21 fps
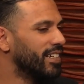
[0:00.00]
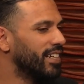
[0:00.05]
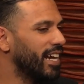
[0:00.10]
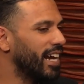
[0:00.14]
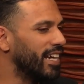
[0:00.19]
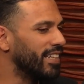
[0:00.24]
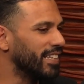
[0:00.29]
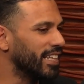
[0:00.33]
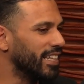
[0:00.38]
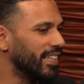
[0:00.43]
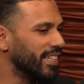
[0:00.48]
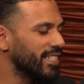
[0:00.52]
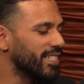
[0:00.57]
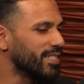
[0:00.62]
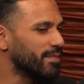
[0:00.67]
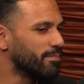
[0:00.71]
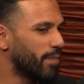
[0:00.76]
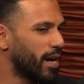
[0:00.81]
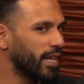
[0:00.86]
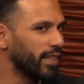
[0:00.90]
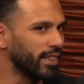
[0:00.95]
And then this is
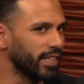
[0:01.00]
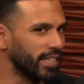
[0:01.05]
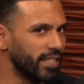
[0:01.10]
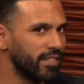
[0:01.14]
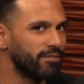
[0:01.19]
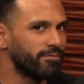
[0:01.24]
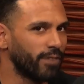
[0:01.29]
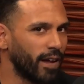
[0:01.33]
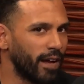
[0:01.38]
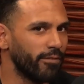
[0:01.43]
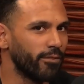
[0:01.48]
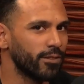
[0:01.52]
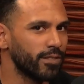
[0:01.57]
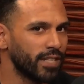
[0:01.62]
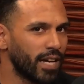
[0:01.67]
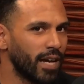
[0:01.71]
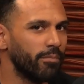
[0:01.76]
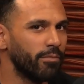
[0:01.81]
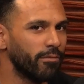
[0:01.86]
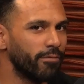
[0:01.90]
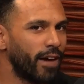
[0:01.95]
my least favorite
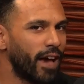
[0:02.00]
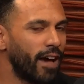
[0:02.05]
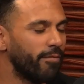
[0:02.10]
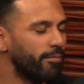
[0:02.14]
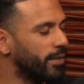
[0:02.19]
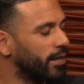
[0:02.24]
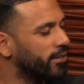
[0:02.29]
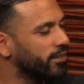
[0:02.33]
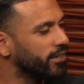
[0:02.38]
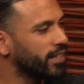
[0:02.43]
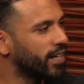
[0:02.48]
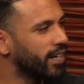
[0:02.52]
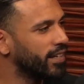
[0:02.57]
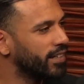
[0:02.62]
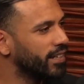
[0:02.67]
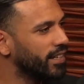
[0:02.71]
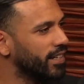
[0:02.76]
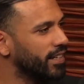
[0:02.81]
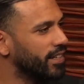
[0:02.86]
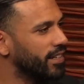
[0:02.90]
type of half marathon.